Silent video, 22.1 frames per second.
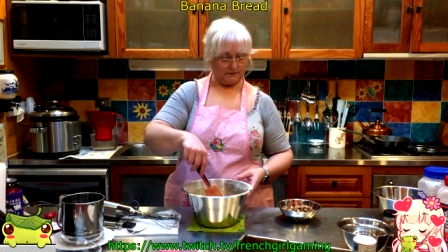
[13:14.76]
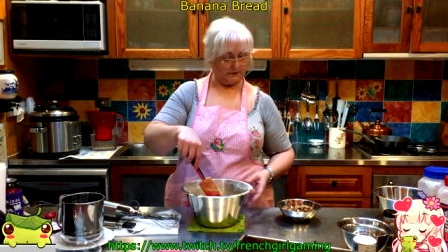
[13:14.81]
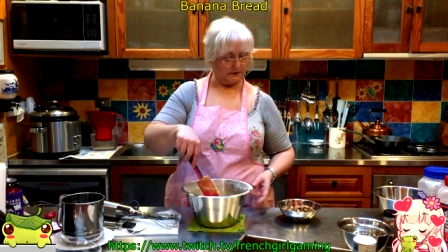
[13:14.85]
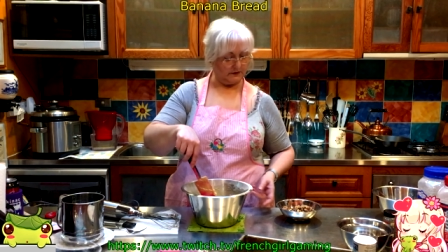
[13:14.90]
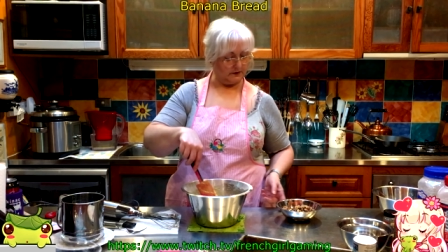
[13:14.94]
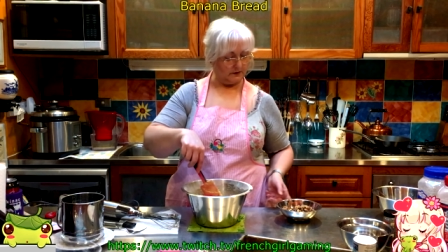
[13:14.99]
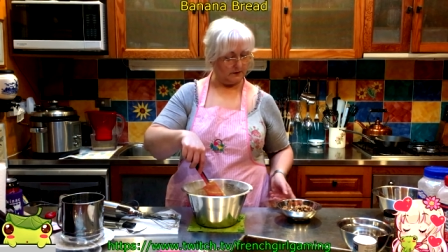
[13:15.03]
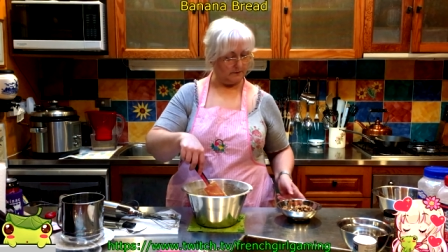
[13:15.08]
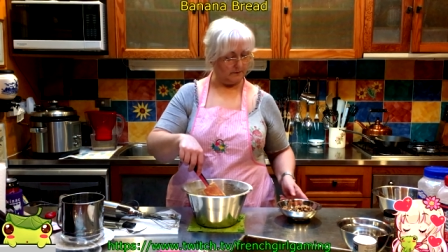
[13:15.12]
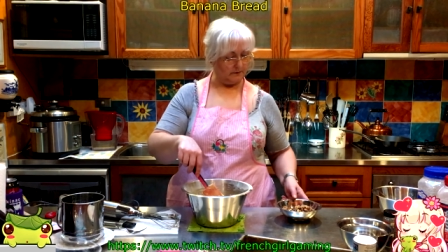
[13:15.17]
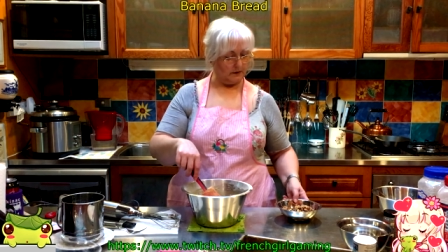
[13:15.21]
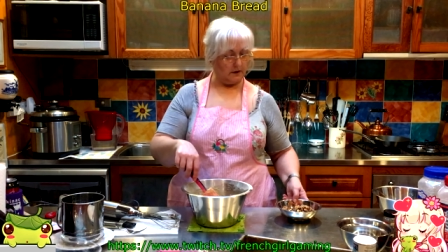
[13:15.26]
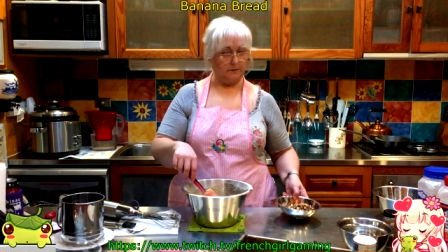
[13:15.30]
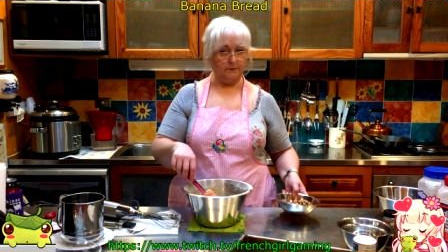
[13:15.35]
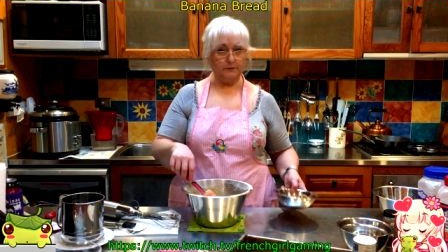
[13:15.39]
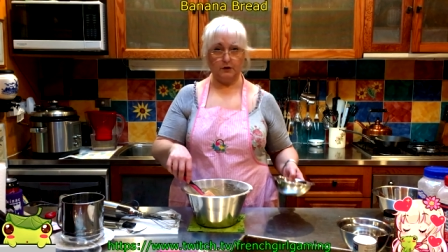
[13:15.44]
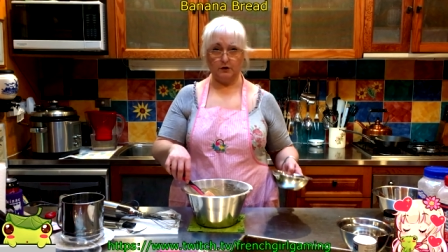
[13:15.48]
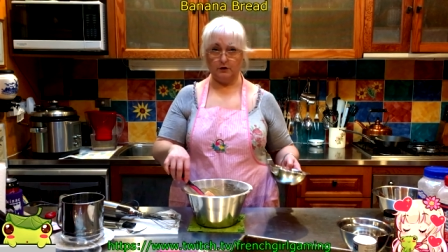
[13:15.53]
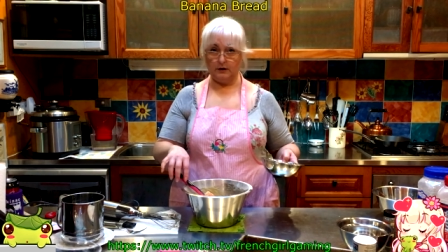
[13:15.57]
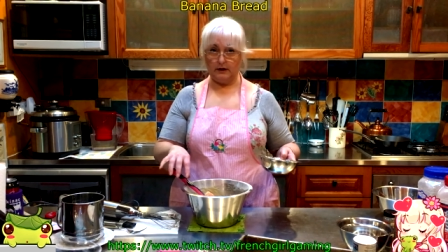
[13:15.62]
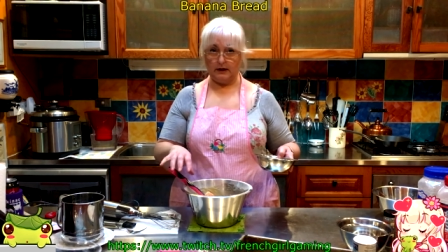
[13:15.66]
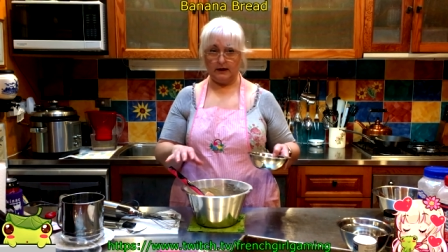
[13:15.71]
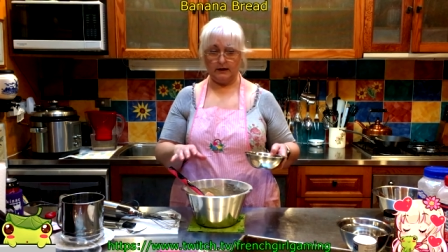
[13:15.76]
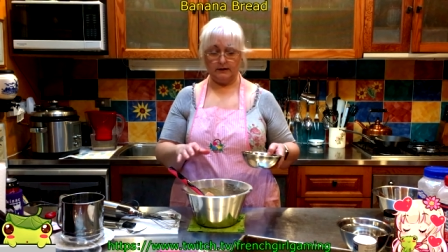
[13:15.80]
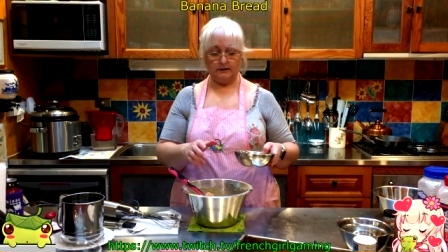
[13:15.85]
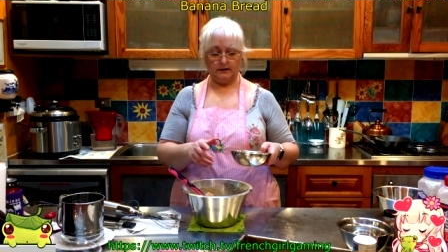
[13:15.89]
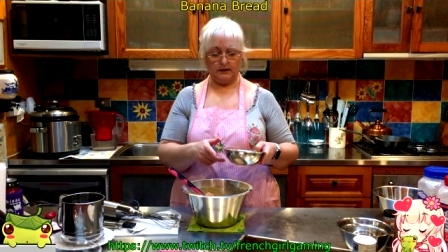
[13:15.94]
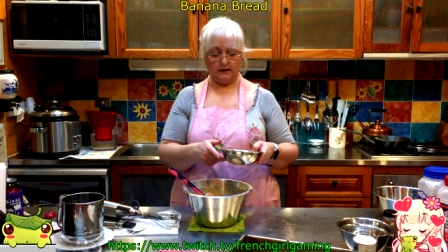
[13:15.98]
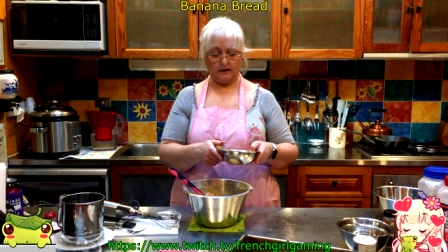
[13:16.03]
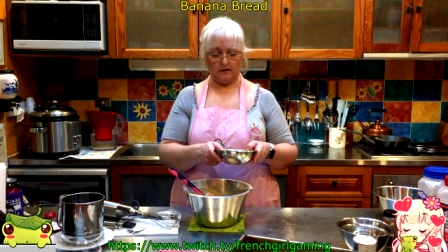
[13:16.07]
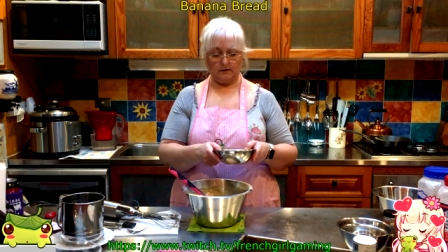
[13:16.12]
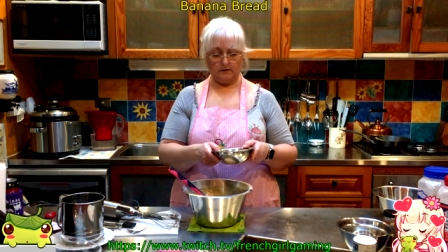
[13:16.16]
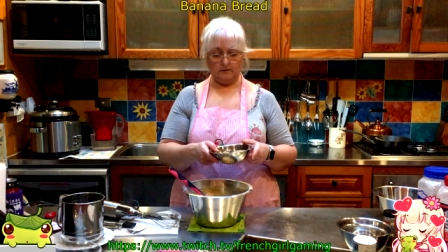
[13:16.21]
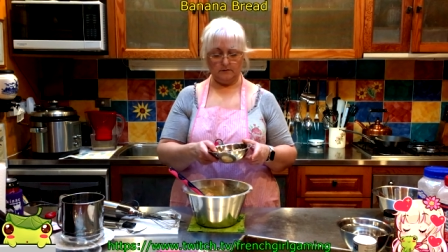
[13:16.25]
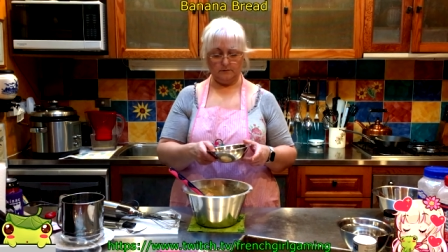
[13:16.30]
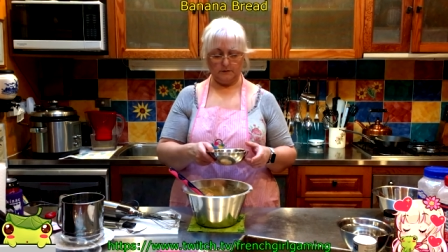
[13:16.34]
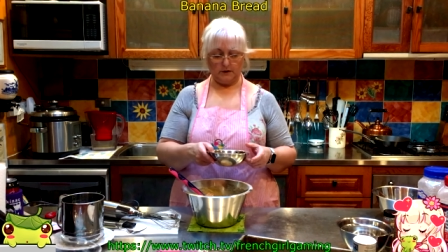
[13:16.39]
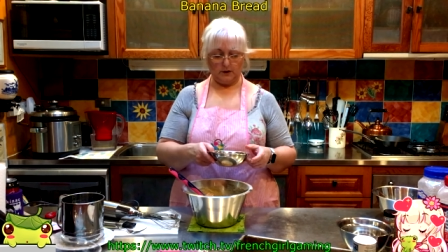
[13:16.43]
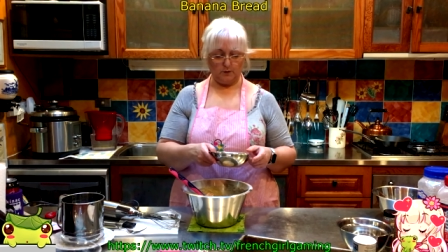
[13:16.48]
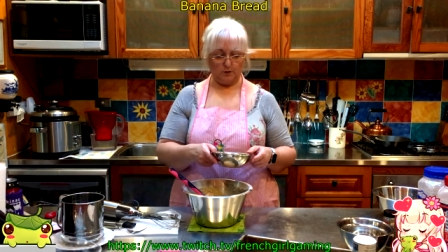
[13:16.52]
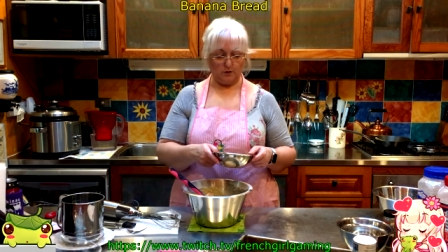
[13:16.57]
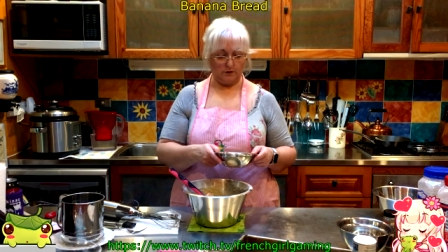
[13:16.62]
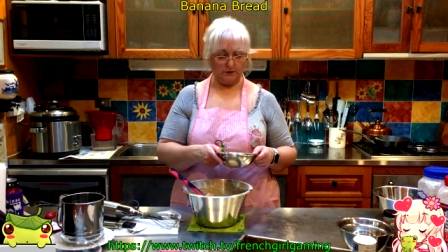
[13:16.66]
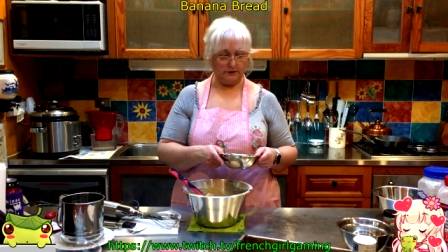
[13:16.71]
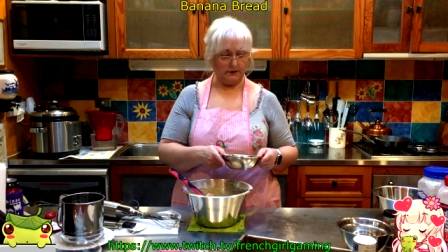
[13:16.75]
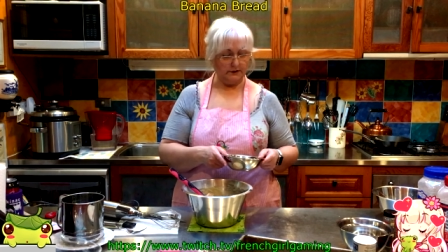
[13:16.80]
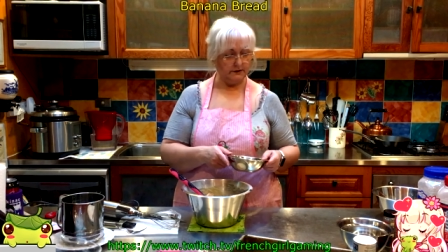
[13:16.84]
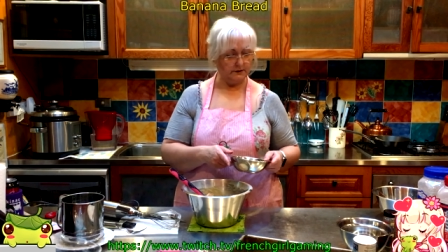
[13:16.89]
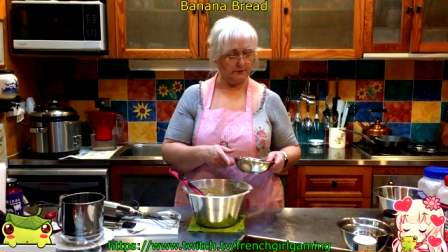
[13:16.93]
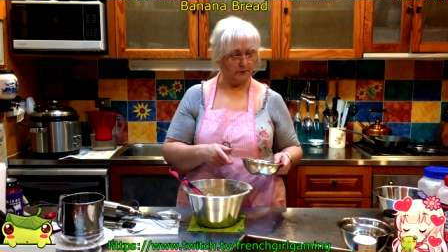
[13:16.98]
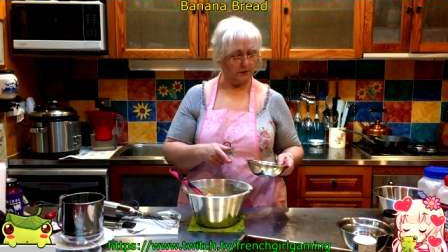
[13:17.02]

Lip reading: So I'm going to add now my walnuts.